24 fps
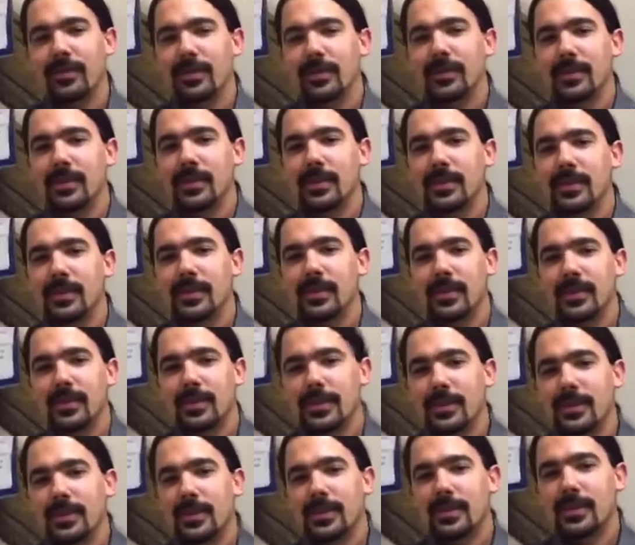Okay, well, it
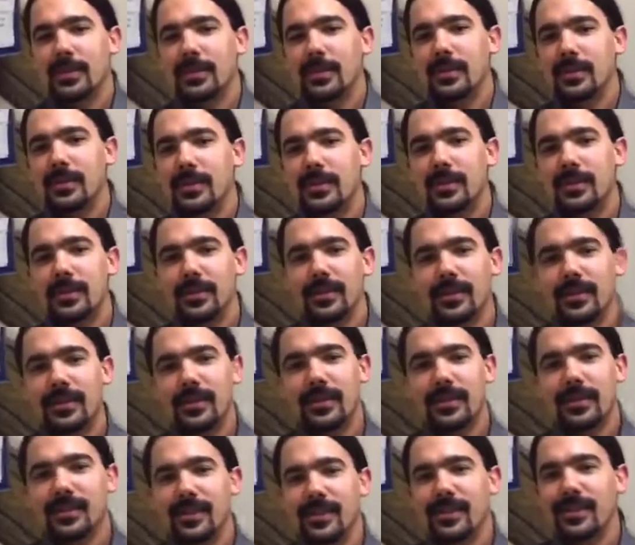sounds like an ambitious
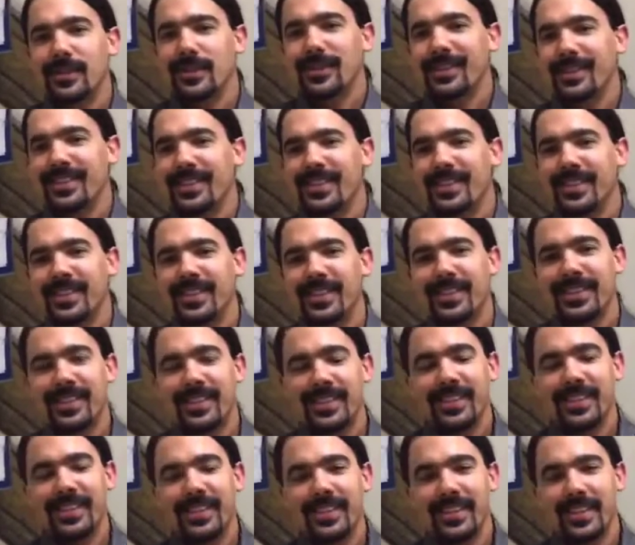but worthwhile
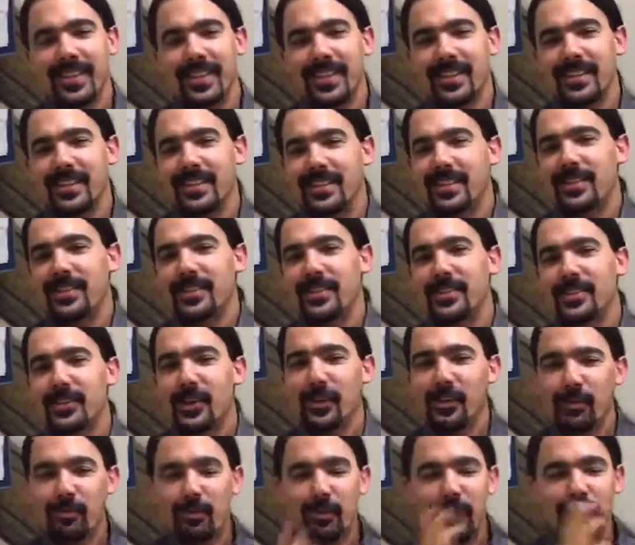thing. Thank you for
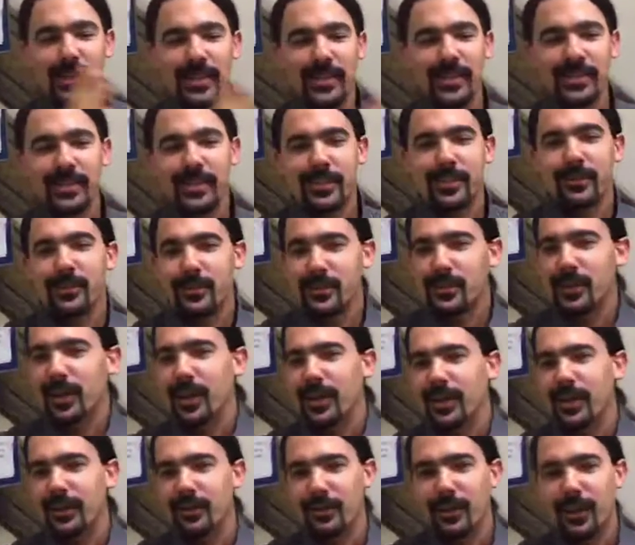telling me. So please
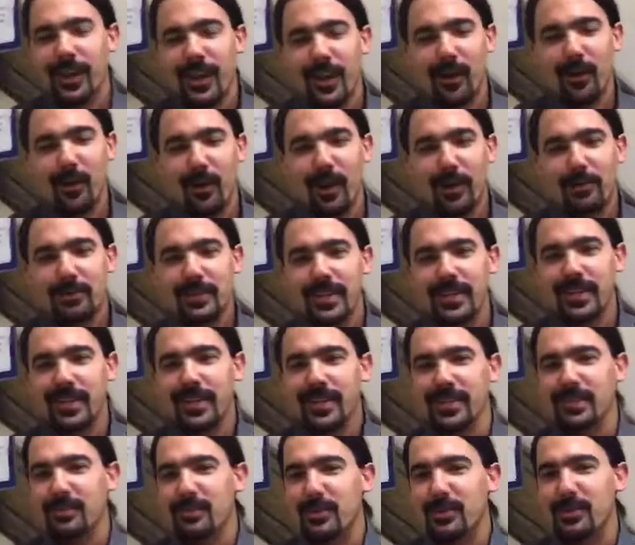look at our website.
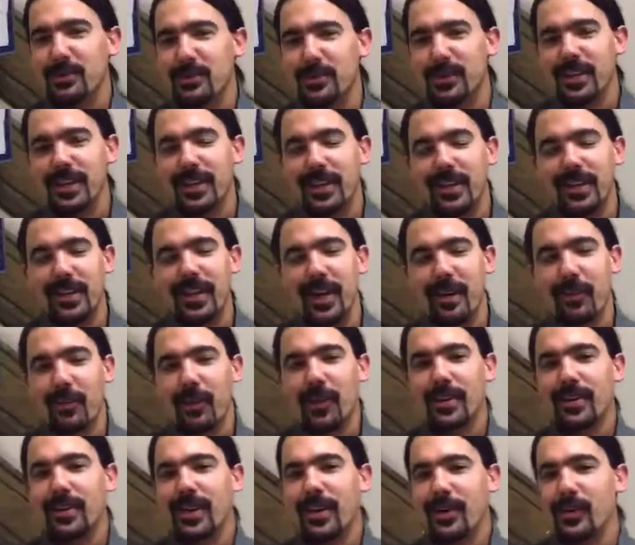It's
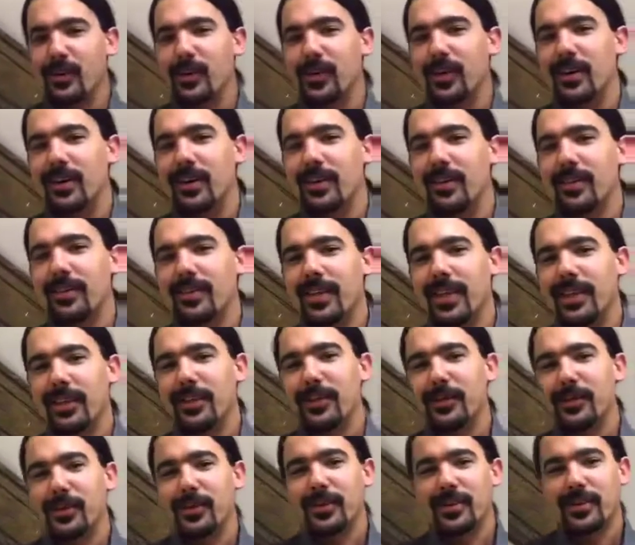mutualaidnetwork.org. Thank
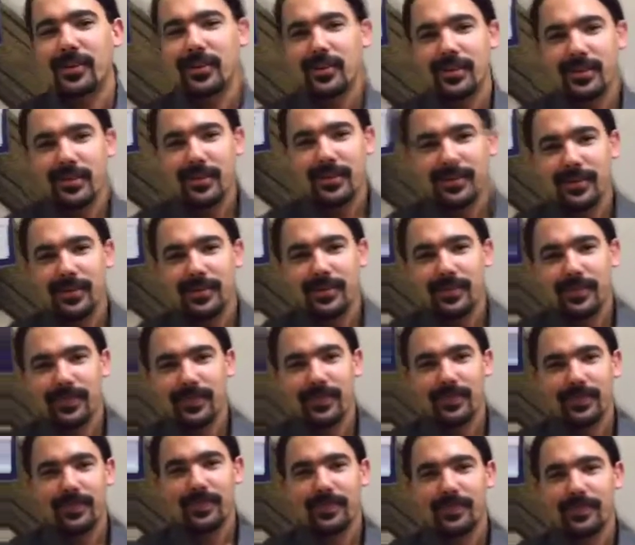you. Okay, thanks, Chris.
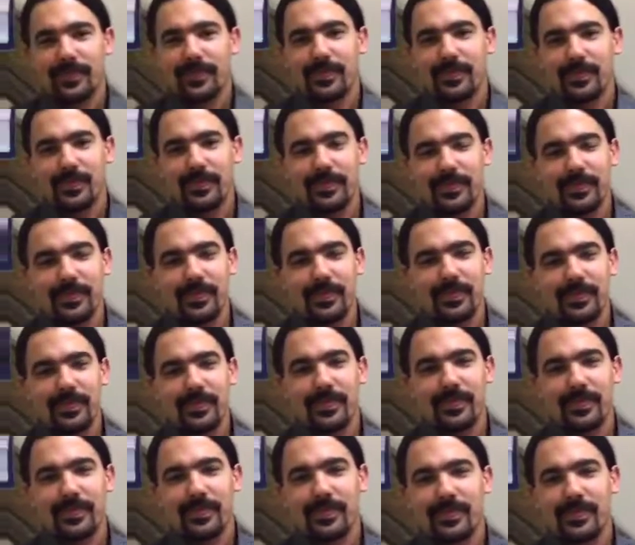
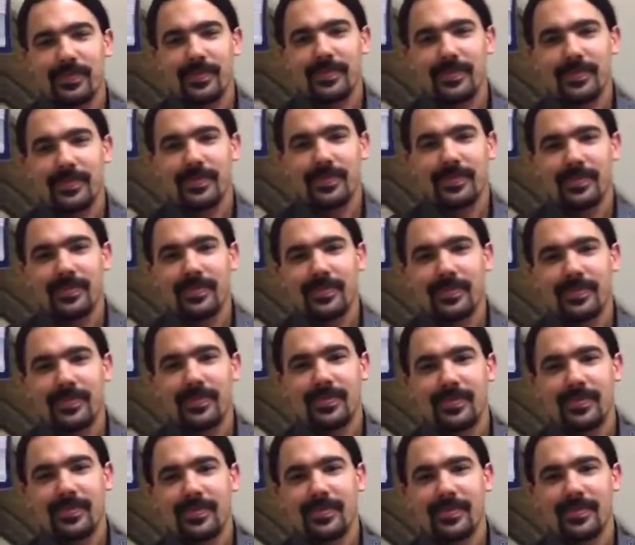And you're getting
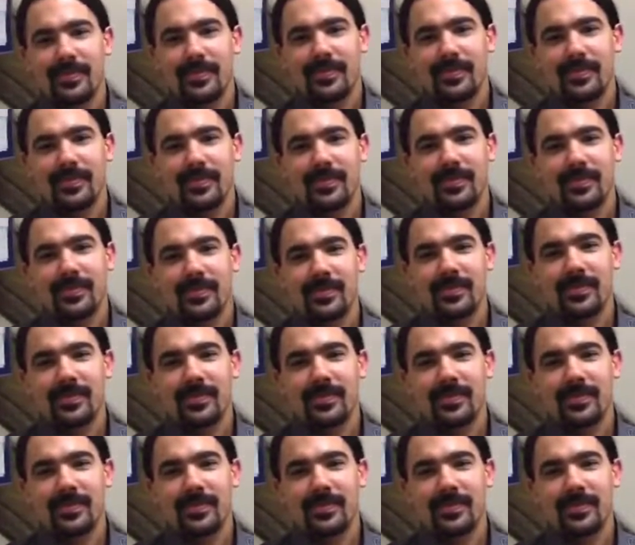hard, so.